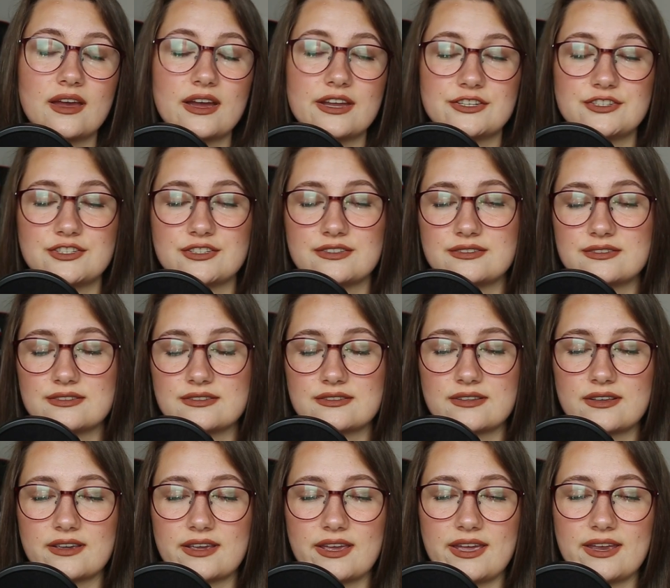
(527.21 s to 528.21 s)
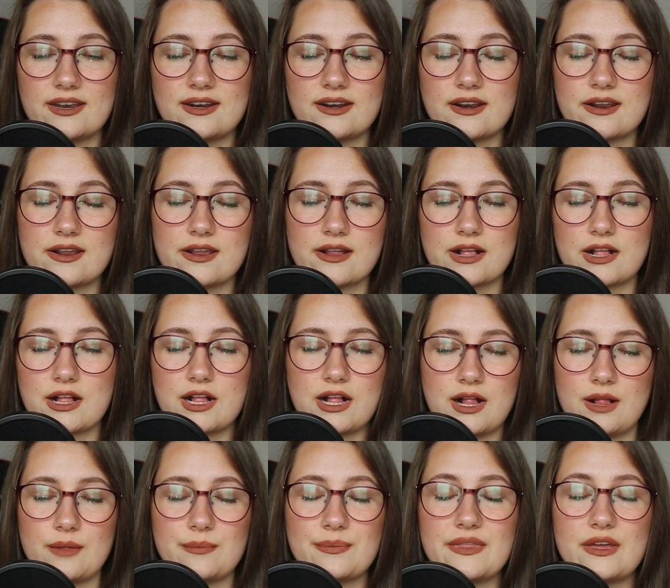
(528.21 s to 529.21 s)
I just can
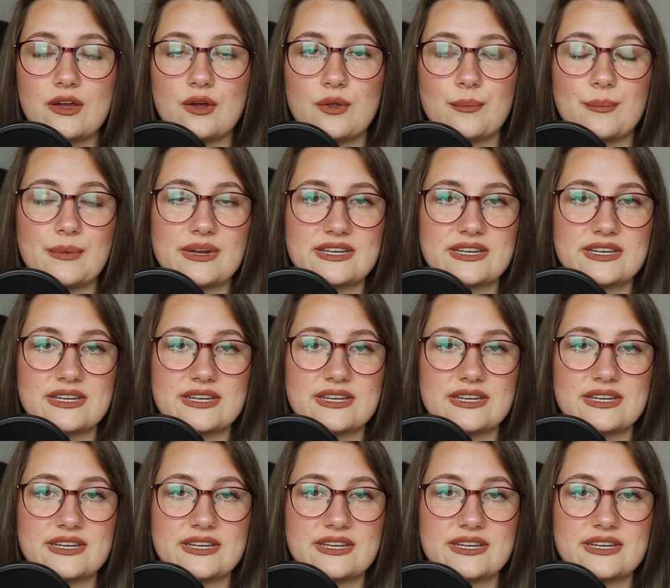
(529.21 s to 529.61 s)
calm down